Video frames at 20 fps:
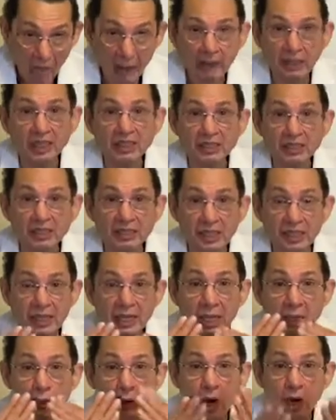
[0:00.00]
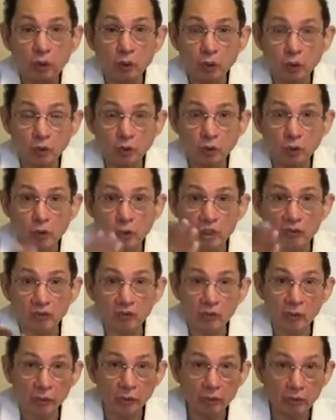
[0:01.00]
stick out our tongue in
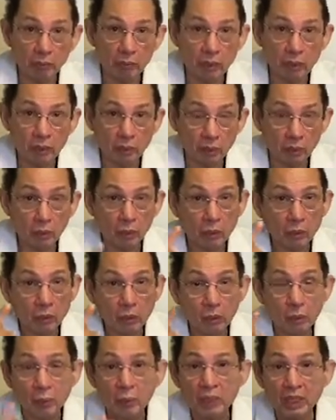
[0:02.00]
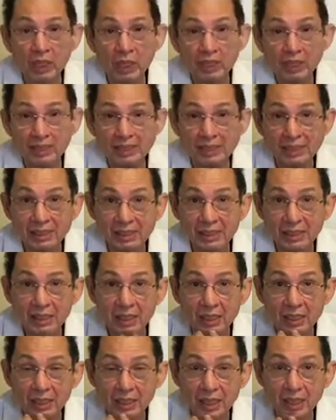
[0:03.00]
front of a mirror, we can
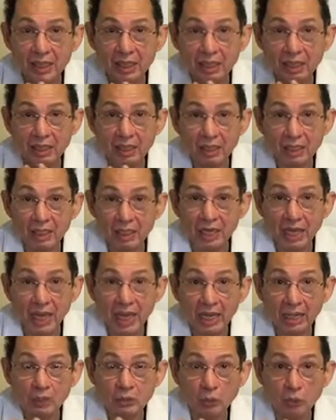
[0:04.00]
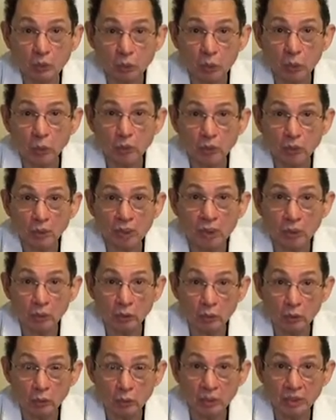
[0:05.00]
see the nice rosy
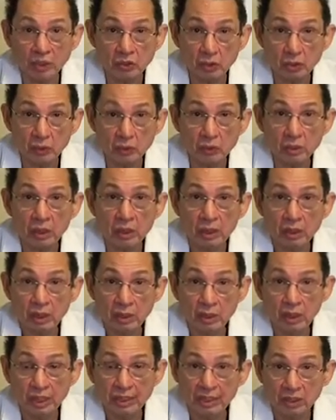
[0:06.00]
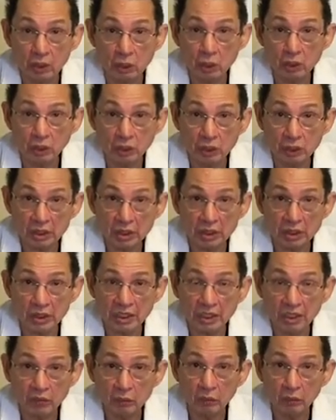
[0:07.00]
coloration that the oxygen
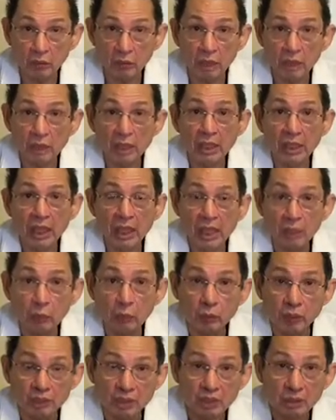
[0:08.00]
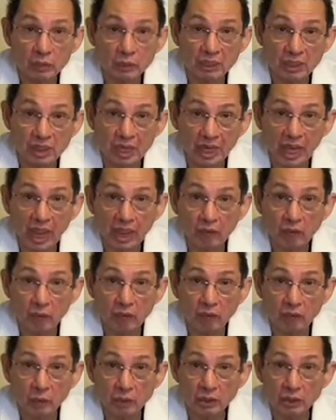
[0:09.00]
gives, and when there is a lack of
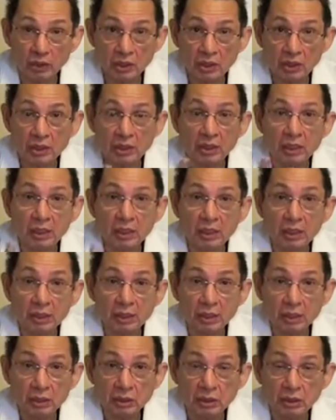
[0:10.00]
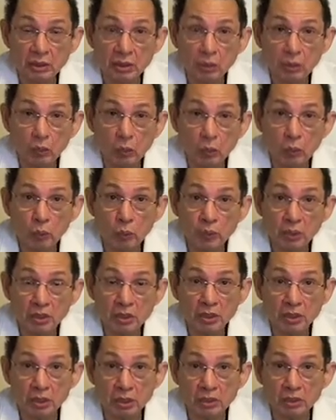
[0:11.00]
oxygen, there is a bluish
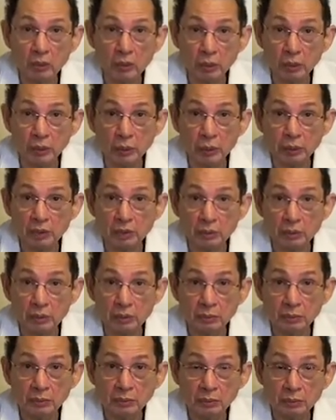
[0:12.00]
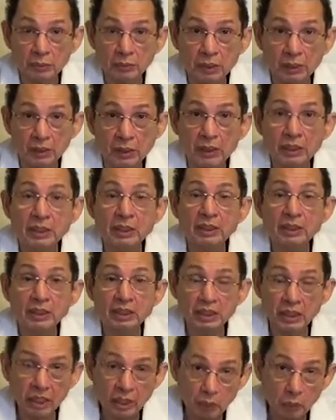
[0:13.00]
discoloration.
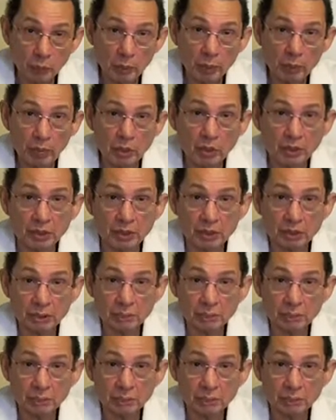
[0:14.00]
Thank you very much.